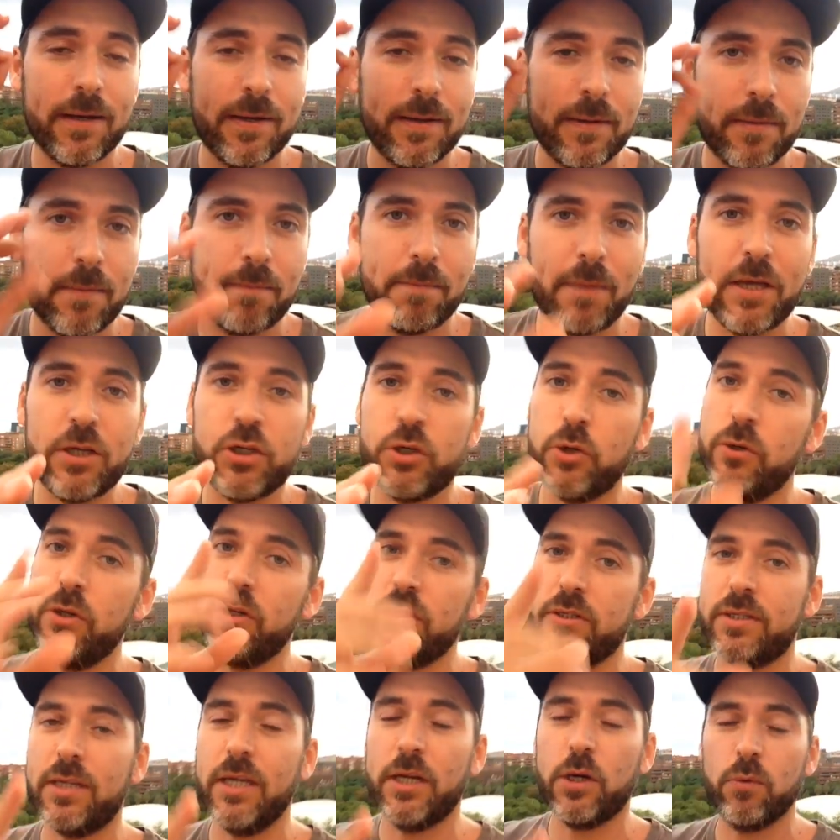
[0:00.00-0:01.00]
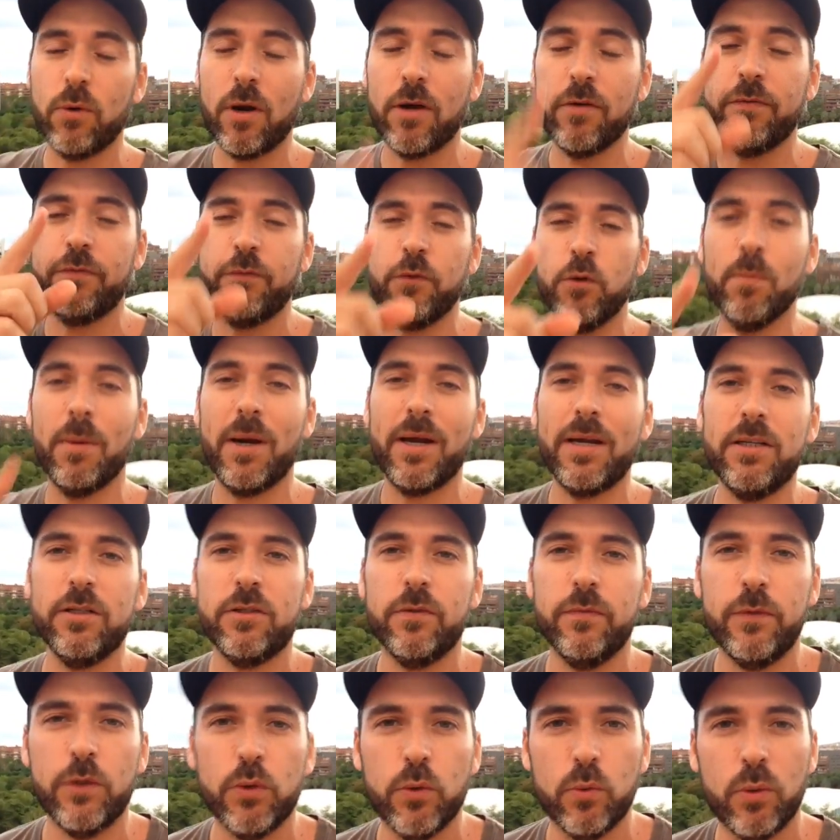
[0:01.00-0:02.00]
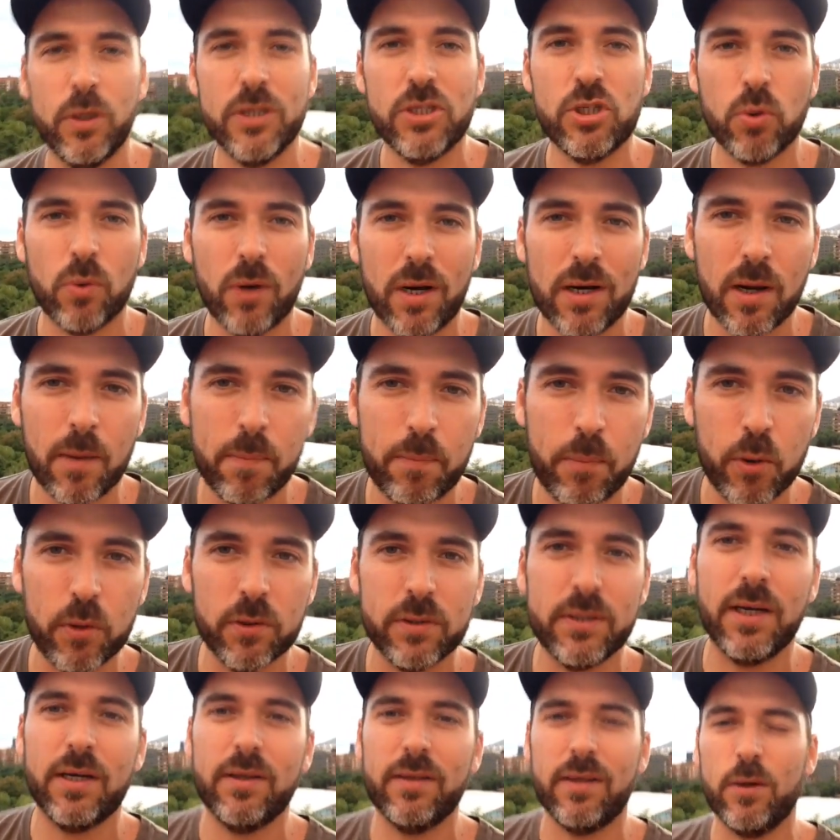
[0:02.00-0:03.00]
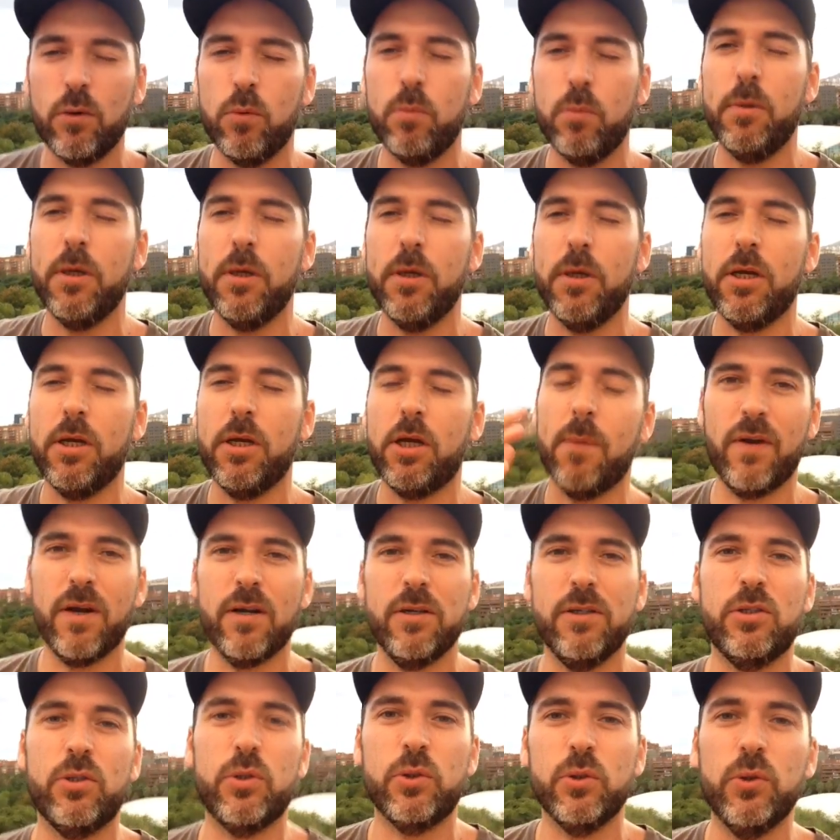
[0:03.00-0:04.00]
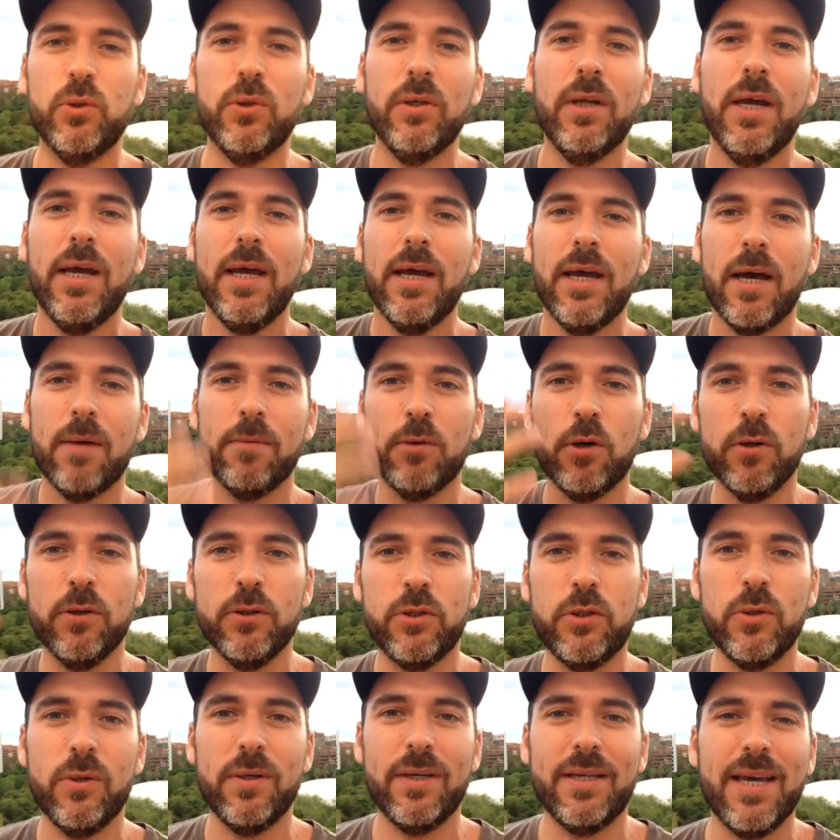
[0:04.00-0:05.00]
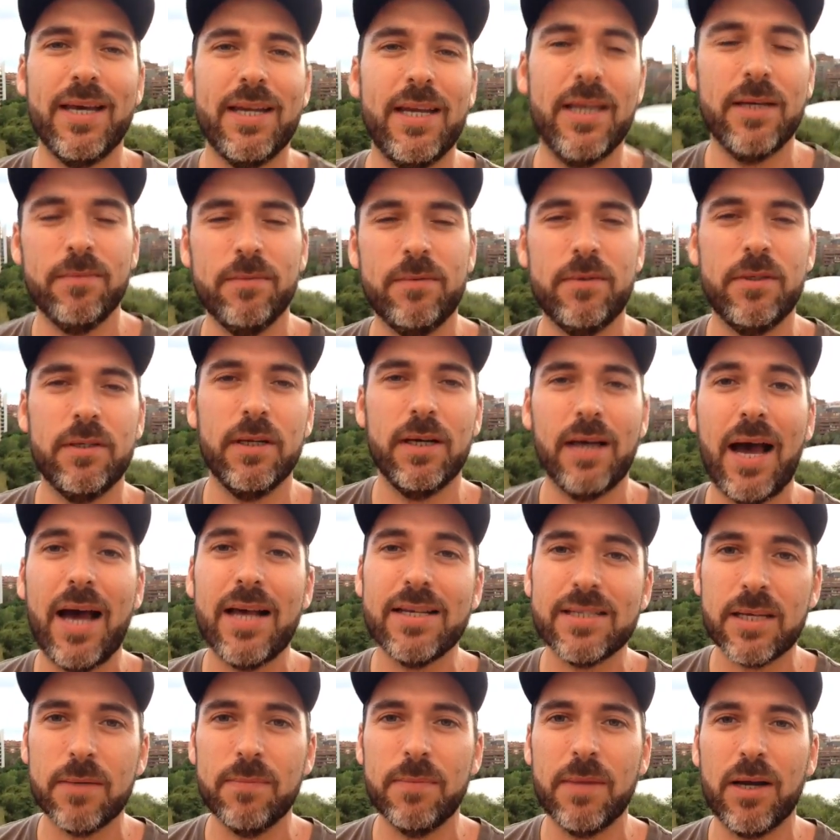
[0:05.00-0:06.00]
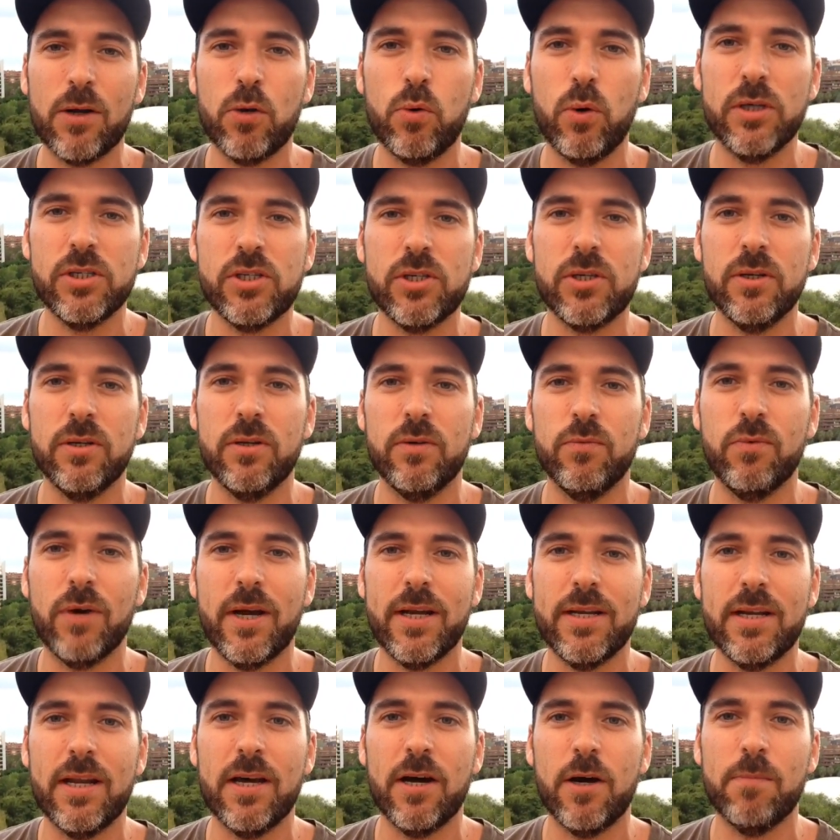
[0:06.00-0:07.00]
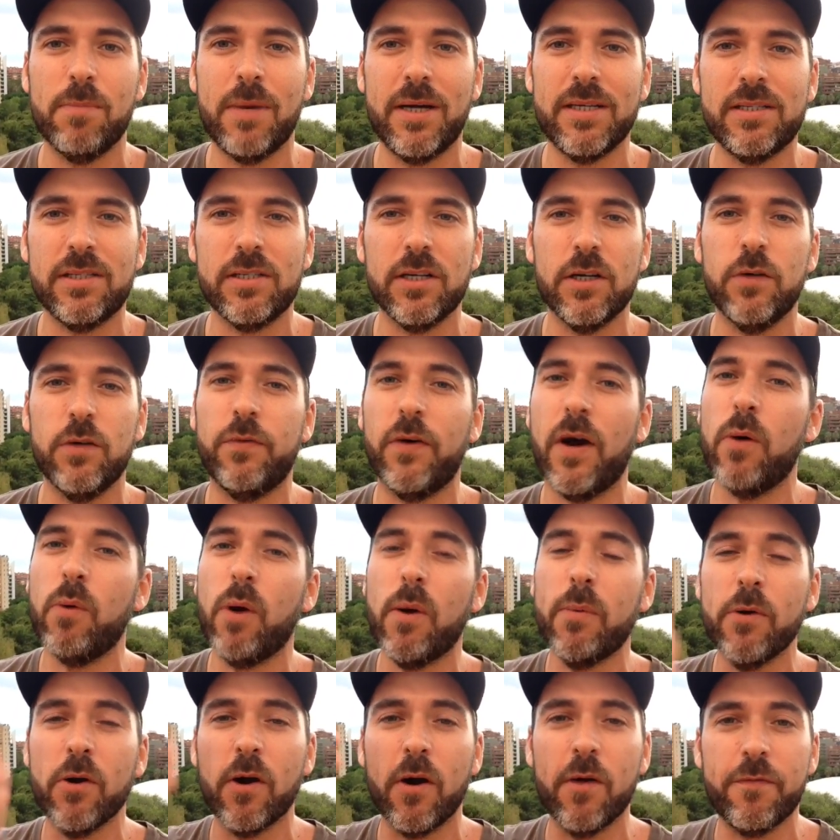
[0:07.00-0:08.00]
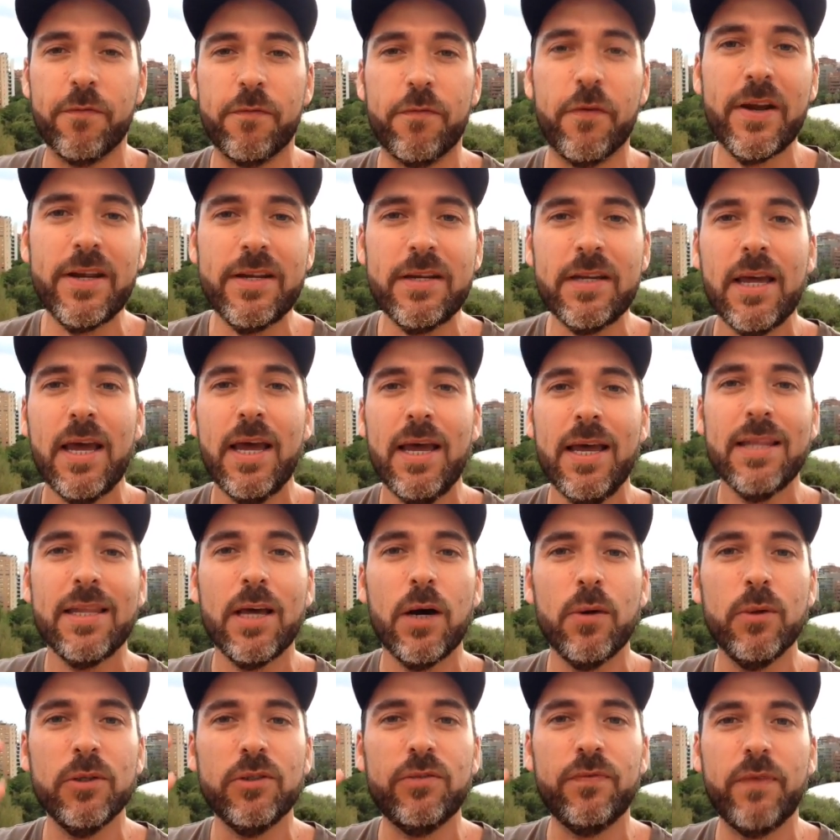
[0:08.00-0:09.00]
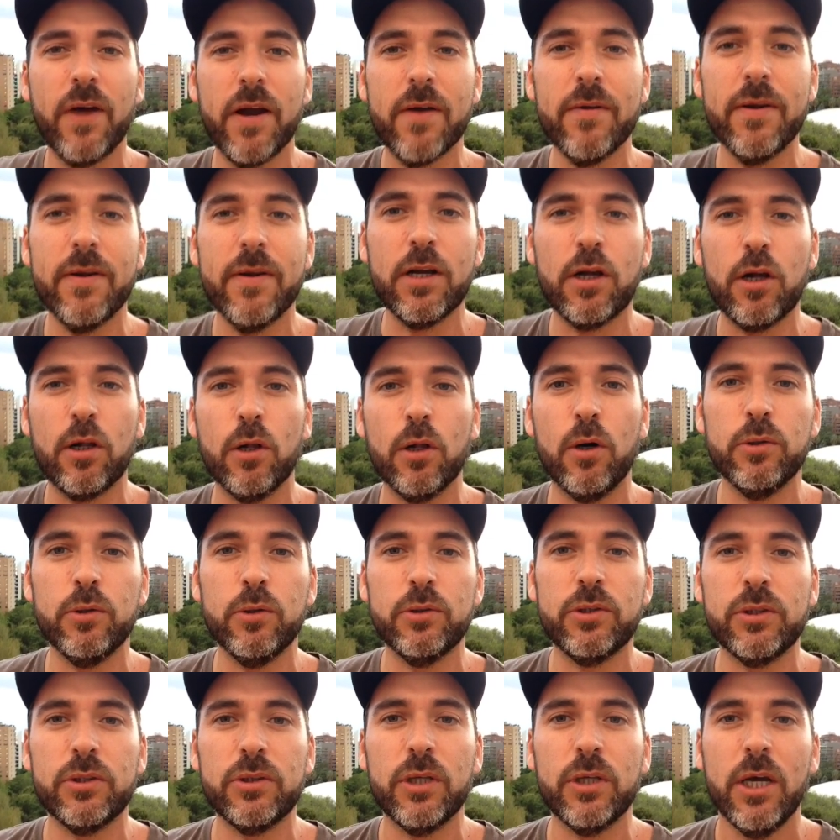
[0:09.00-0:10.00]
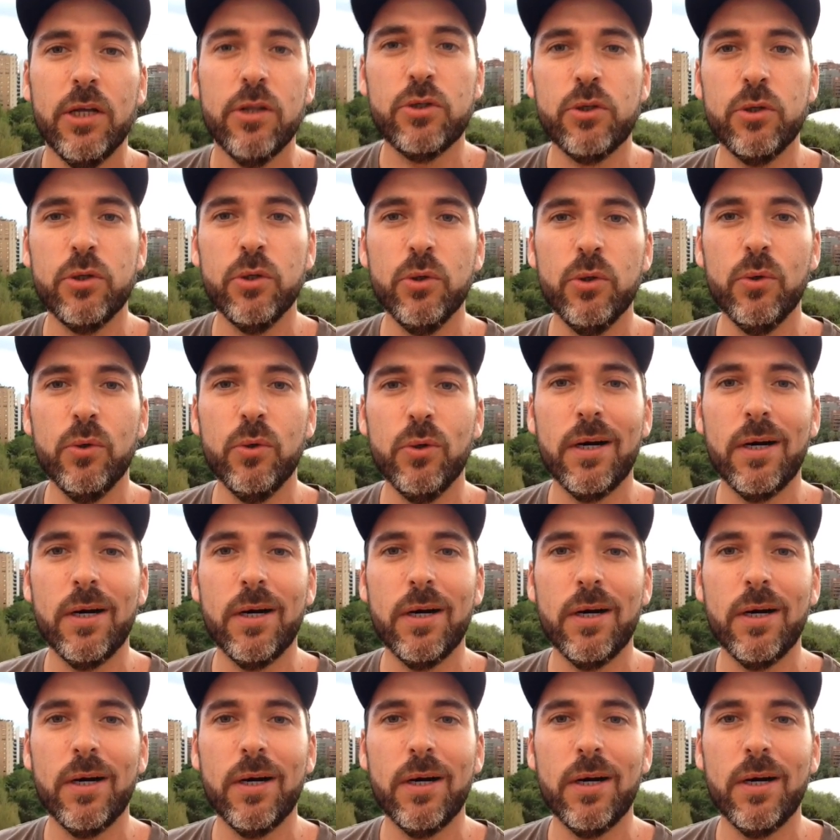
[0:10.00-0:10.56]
make sure you stick around for my interview with Joan Laporta. It will be coming very soon. I'm going to get him to ask him that question right now myself. However, a friend that was very close to